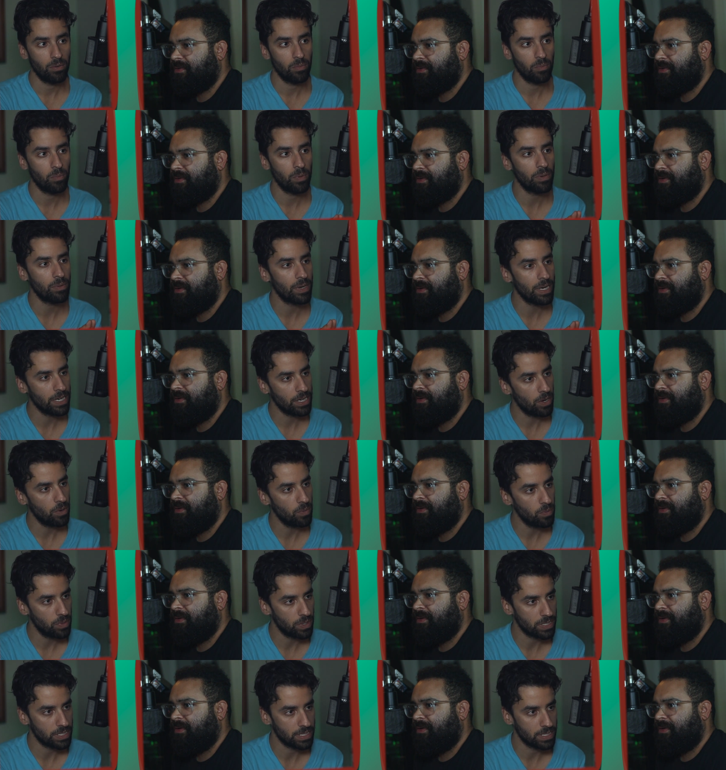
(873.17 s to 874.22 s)
Speaker 1: we already know
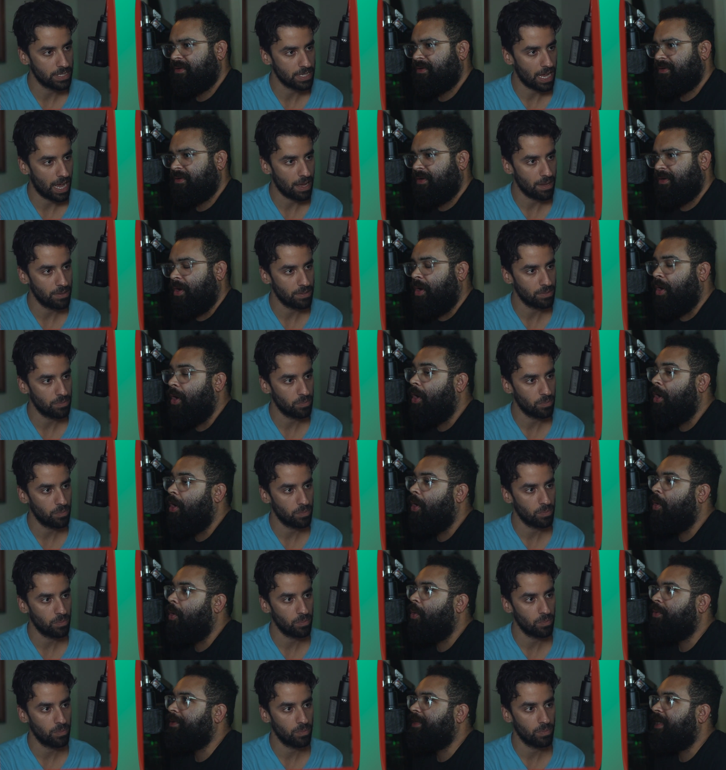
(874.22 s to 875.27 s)
this is that.
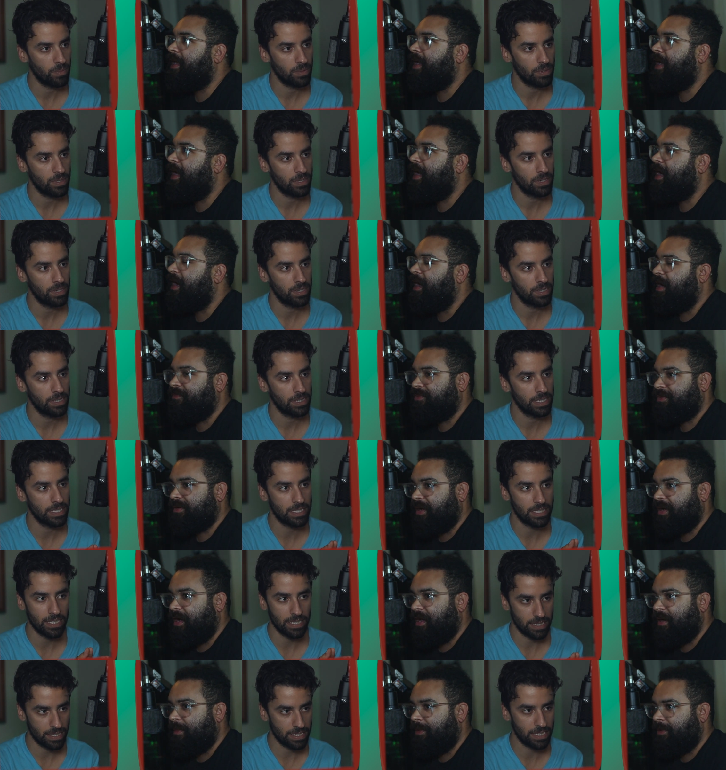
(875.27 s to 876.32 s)
Speaker 2: Oh yeah,
Speaker 1: this
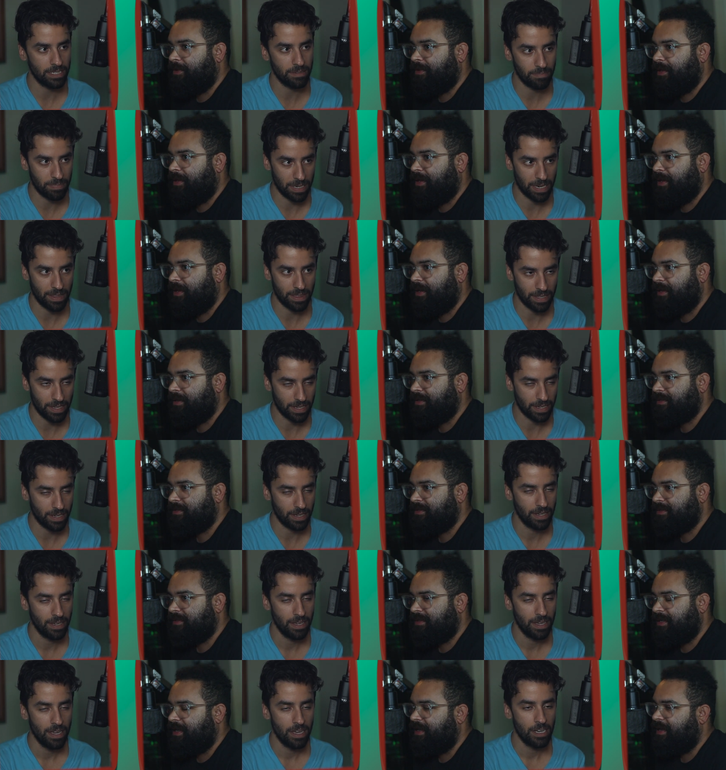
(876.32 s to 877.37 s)
this has that. been a thing.
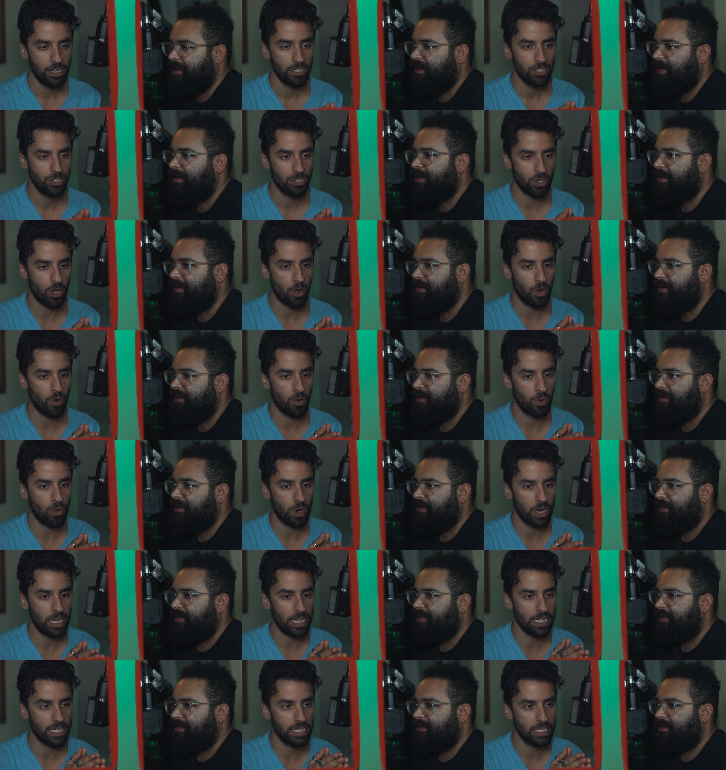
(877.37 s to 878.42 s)
Yeah. So
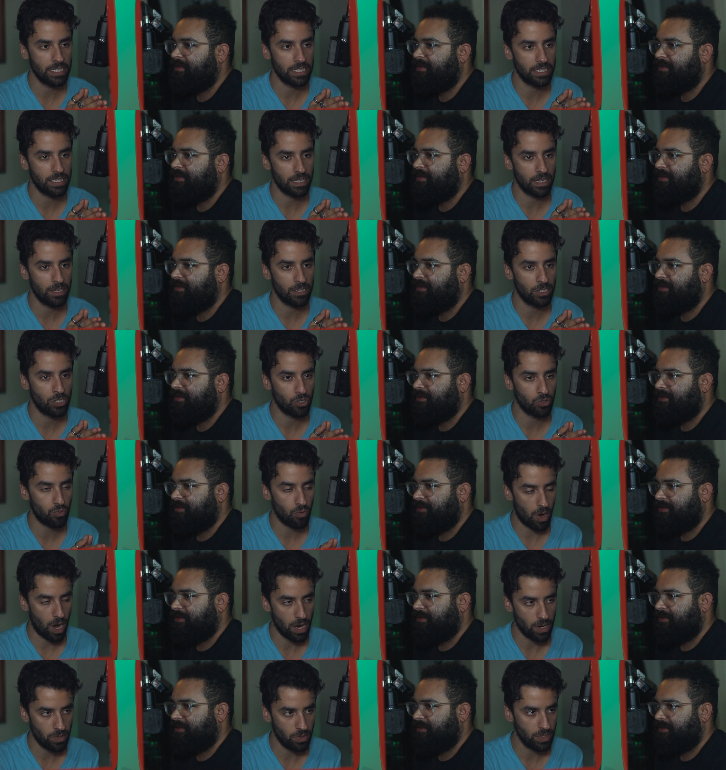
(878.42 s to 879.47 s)
his
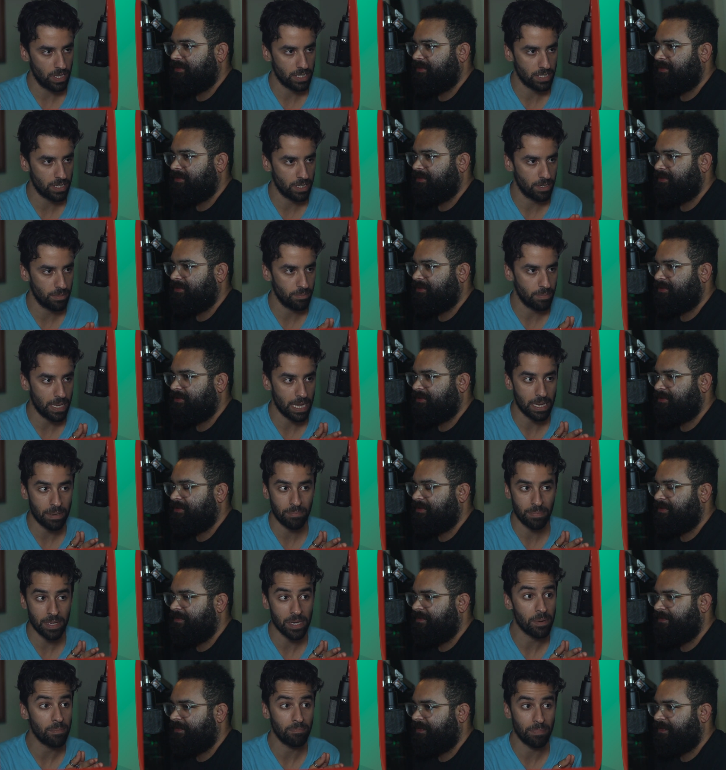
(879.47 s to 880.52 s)
trial that's gonna make be a